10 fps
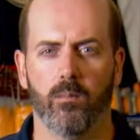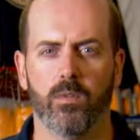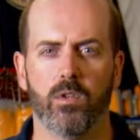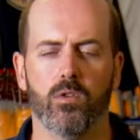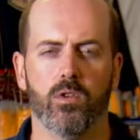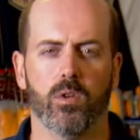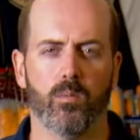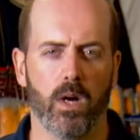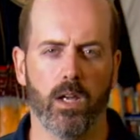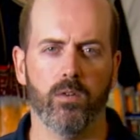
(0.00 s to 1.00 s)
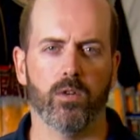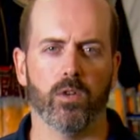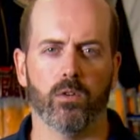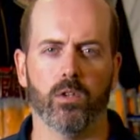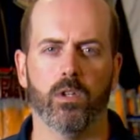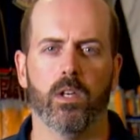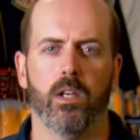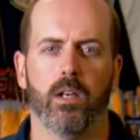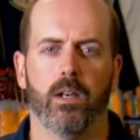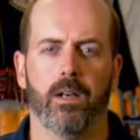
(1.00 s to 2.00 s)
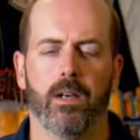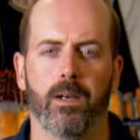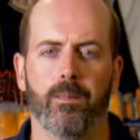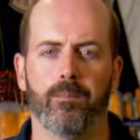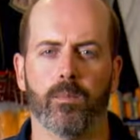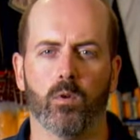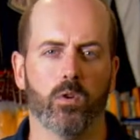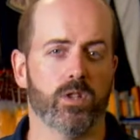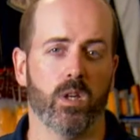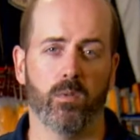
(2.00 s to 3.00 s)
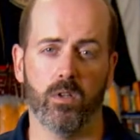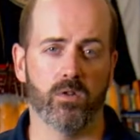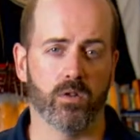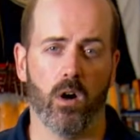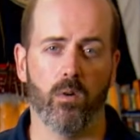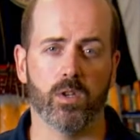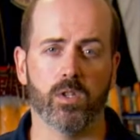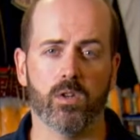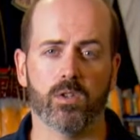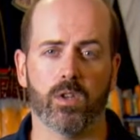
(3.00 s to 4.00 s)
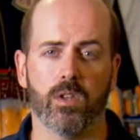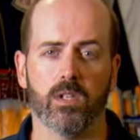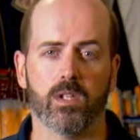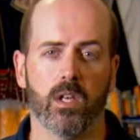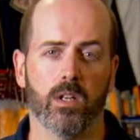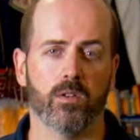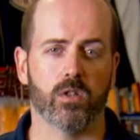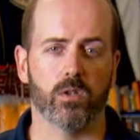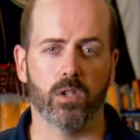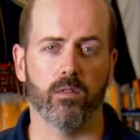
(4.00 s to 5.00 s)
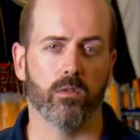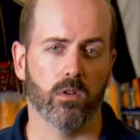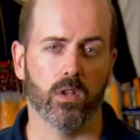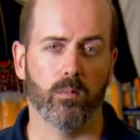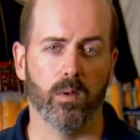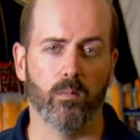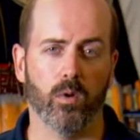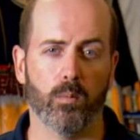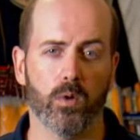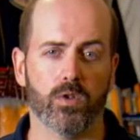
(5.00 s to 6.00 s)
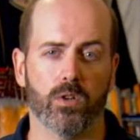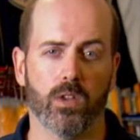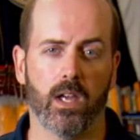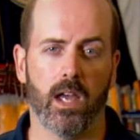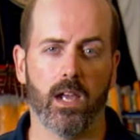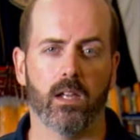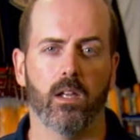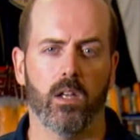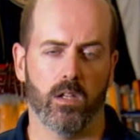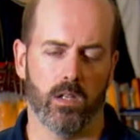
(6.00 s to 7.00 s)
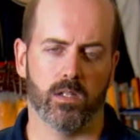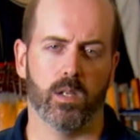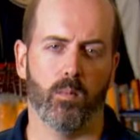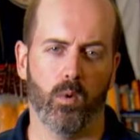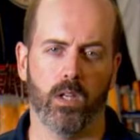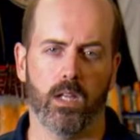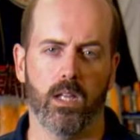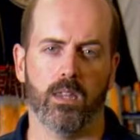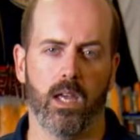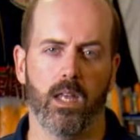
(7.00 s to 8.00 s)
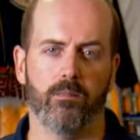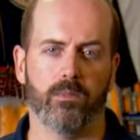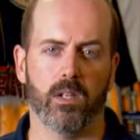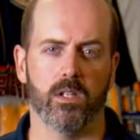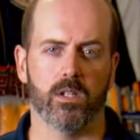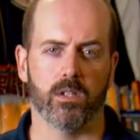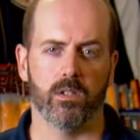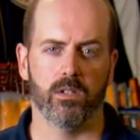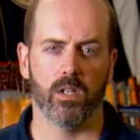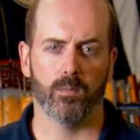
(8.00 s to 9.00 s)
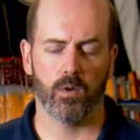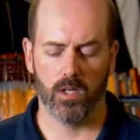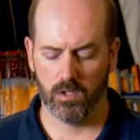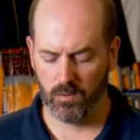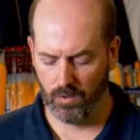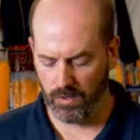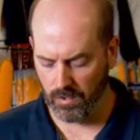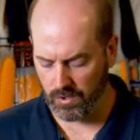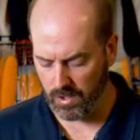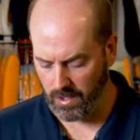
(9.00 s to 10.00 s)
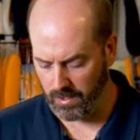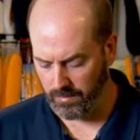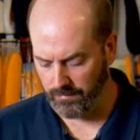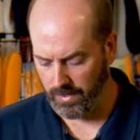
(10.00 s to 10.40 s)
to your brand new curler, or someone who's always used a thin slider that's looking for a little bit more push out of the hack. A simple way to get that is upgrading to a thicker slider.